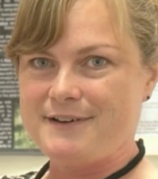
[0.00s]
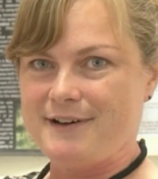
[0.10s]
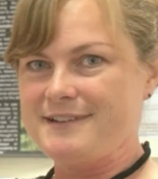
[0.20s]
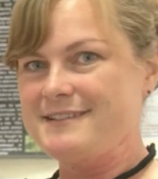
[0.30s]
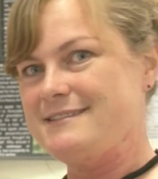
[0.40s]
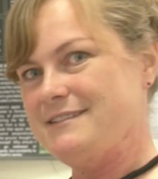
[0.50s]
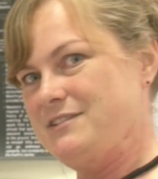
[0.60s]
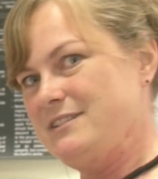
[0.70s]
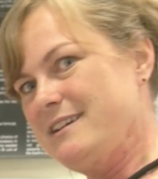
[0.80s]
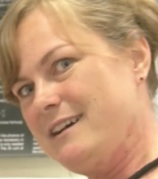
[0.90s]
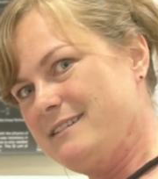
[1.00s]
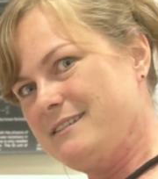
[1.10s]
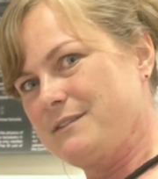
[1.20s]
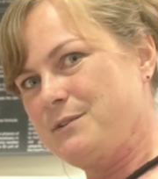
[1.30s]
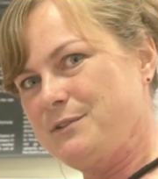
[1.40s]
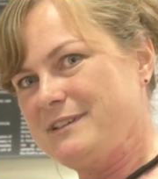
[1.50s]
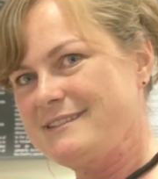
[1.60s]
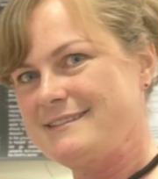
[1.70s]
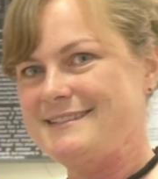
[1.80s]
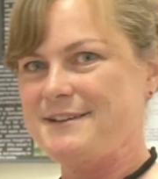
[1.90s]
are the hottest and G9 are the
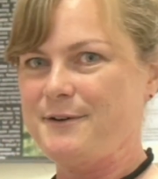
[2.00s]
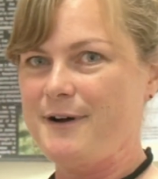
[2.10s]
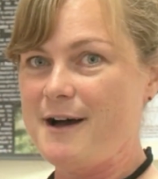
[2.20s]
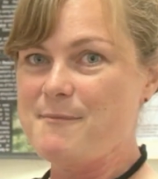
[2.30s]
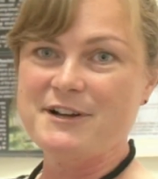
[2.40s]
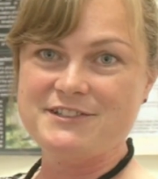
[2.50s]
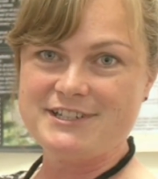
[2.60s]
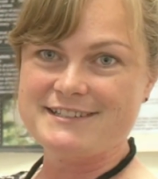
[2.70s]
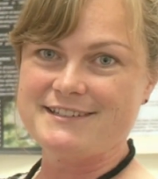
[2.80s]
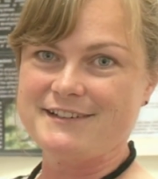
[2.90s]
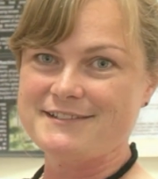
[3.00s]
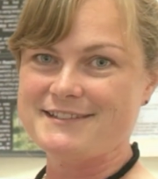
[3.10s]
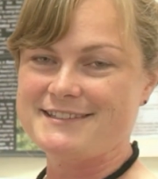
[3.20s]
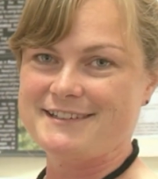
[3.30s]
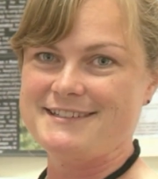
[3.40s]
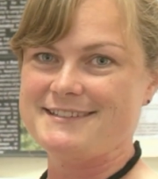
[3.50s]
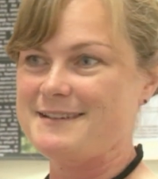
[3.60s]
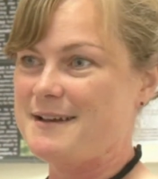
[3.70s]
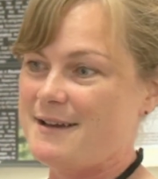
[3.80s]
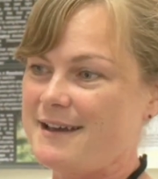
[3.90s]
coolest. So among G stars, the Sun is
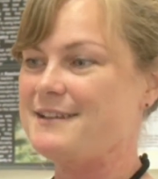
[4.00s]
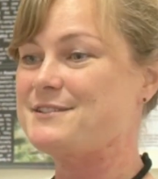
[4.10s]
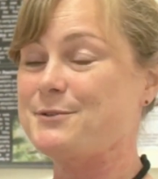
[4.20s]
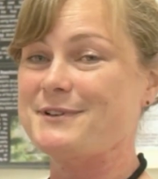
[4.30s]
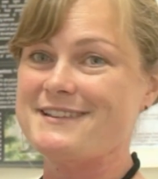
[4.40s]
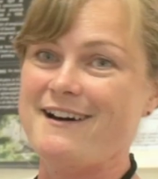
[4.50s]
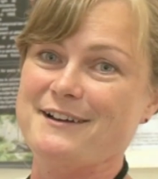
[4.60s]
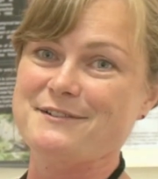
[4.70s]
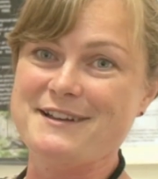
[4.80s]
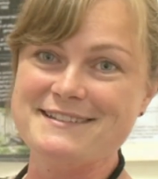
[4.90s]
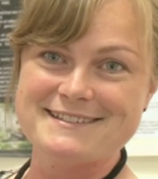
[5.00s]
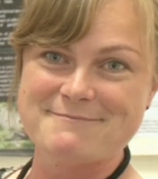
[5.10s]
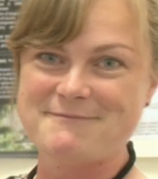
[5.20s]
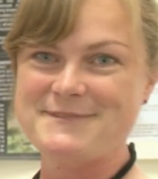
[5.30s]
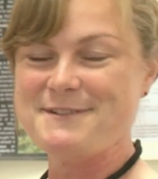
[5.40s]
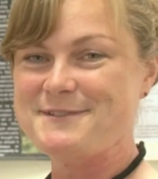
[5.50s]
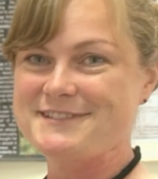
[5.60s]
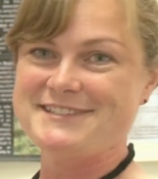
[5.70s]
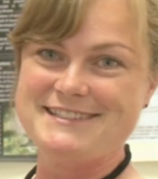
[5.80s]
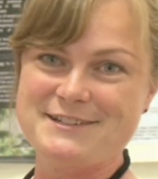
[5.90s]
towards the hotter end, so it's a
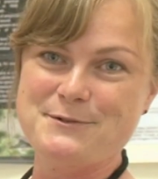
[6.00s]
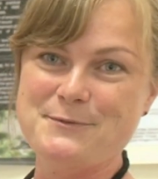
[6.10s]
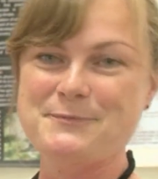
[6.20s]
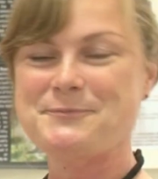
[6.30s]
G2.